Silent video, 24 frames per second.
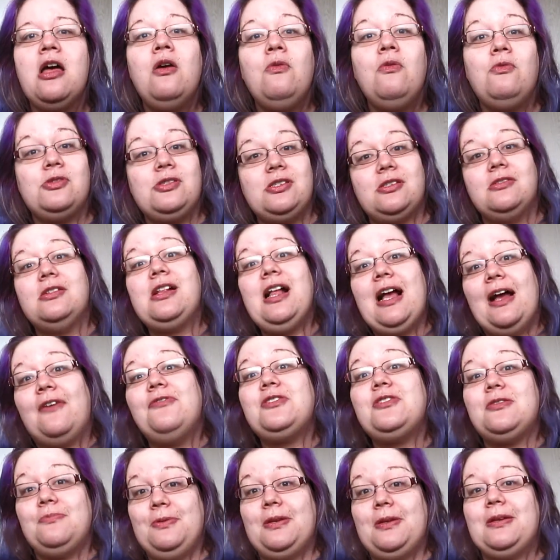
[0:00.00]
will still have
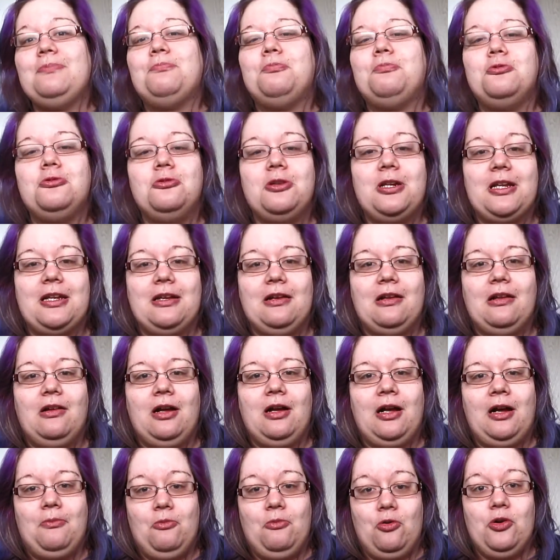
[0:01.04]
to be putting um,